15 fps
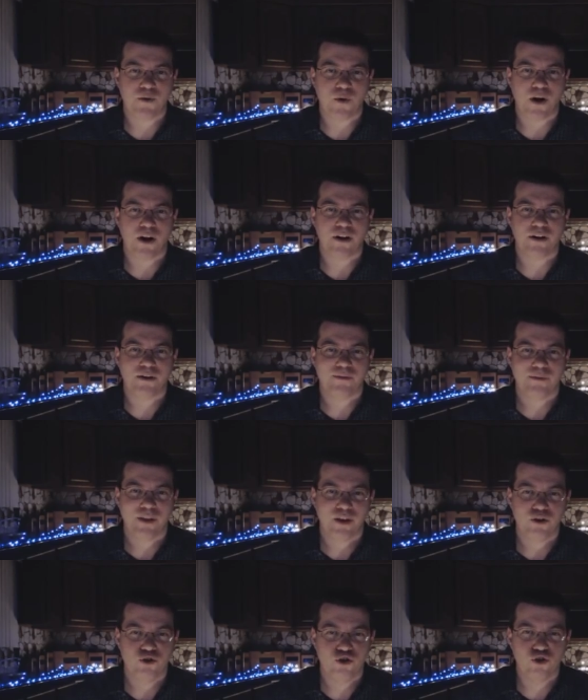Dark
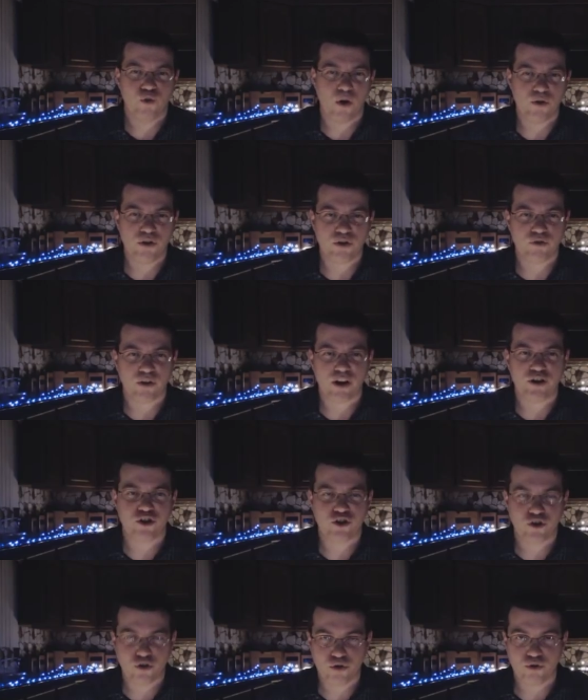Water, Ju-on the
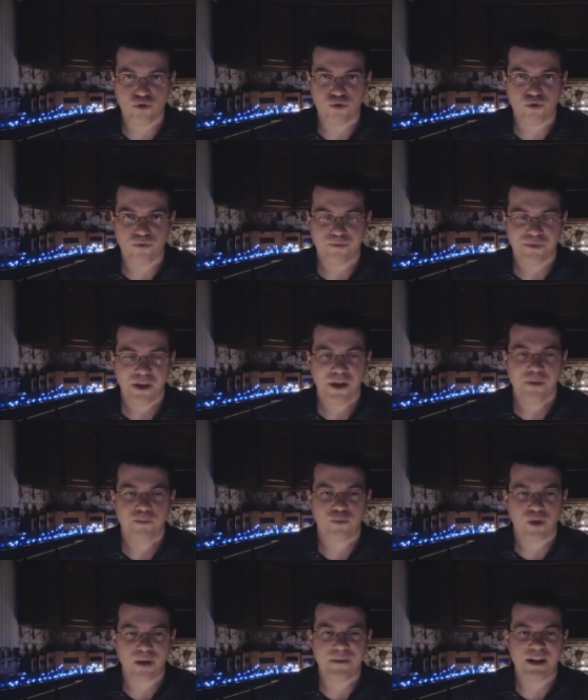Grudge two,
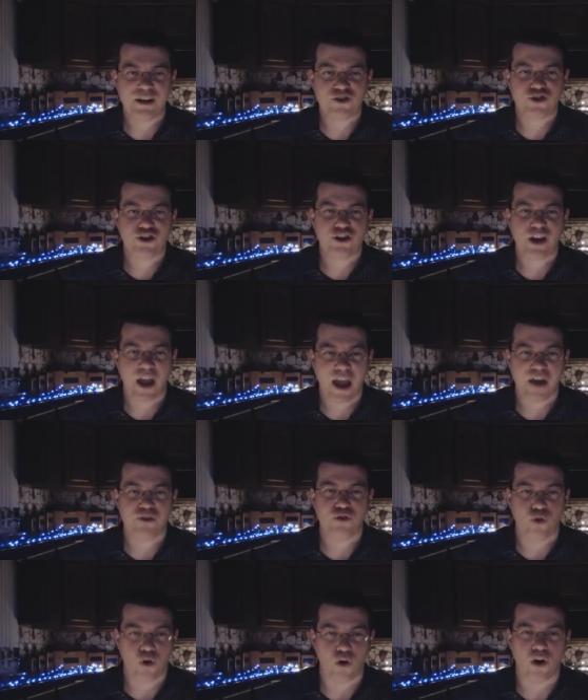Premonition,
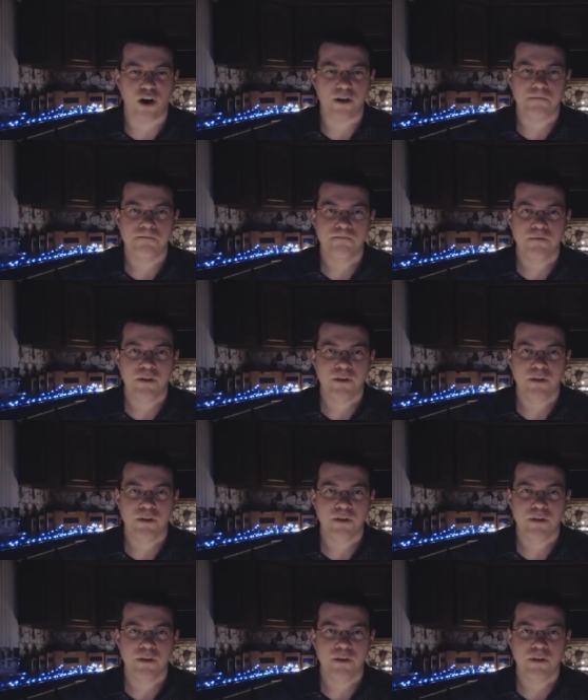and Noroi.